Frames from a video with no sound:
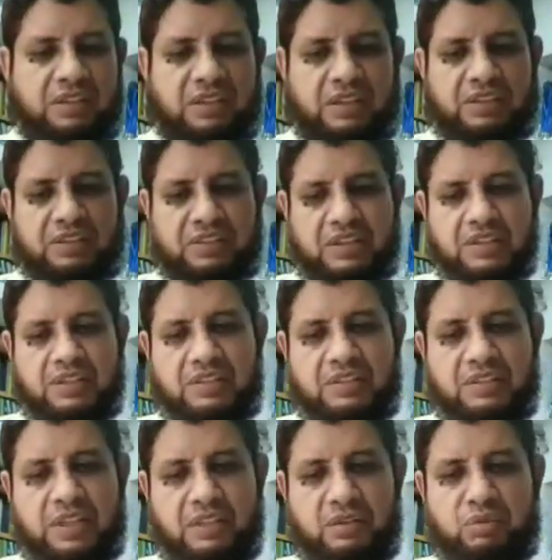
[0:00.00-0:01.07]
it is
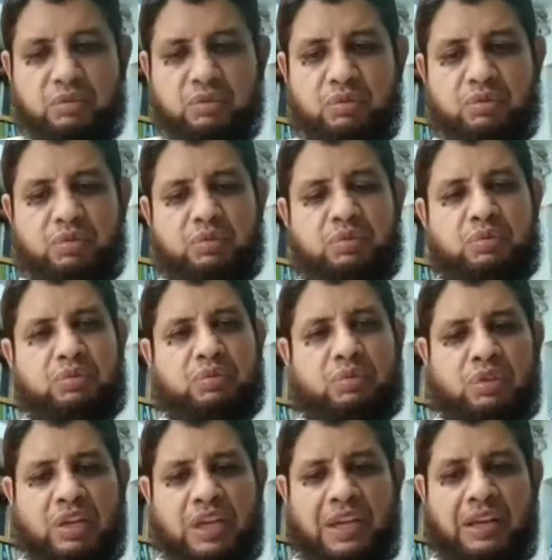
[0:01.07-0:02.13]
necessary to
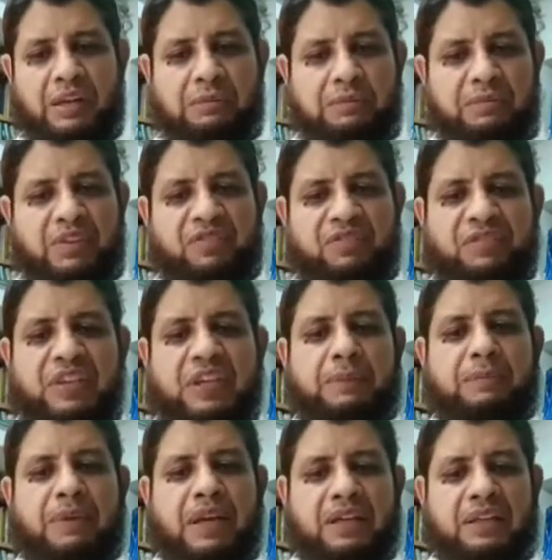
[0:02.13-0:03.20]
have the
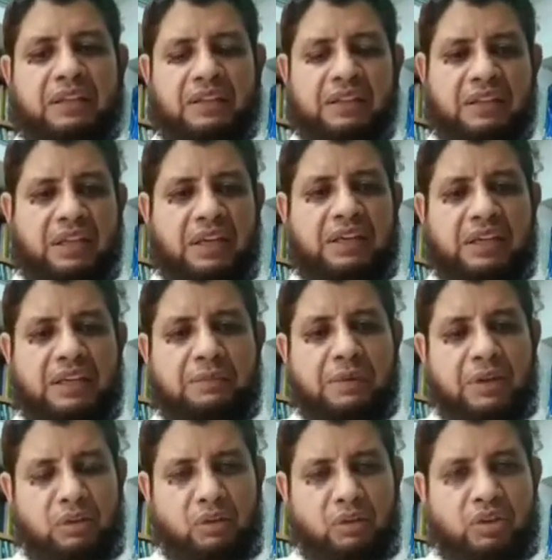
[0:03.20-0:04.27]
feedback and
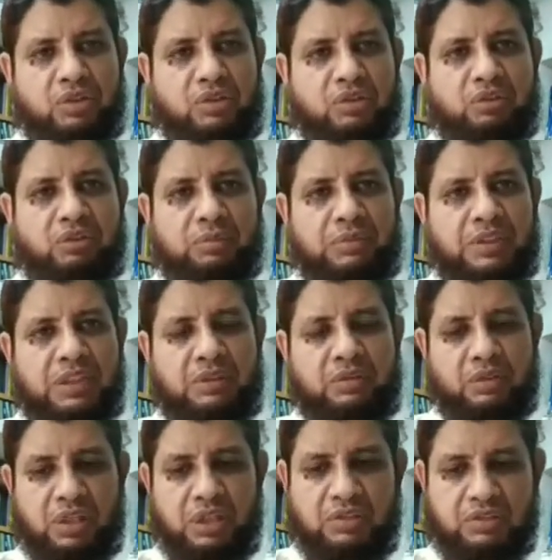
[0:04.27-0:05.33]
evaluation of the
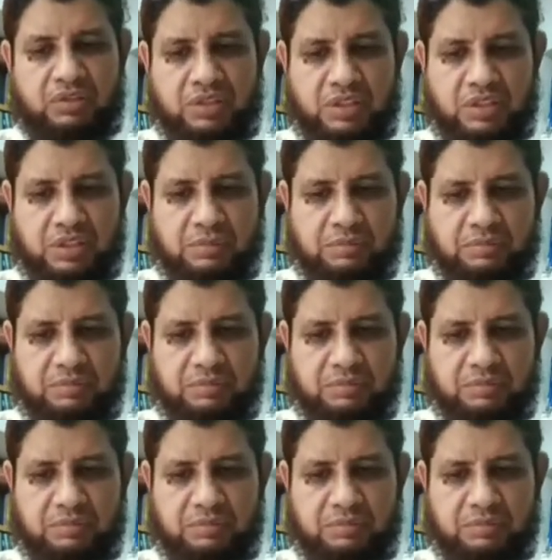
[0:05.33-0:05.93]
education system.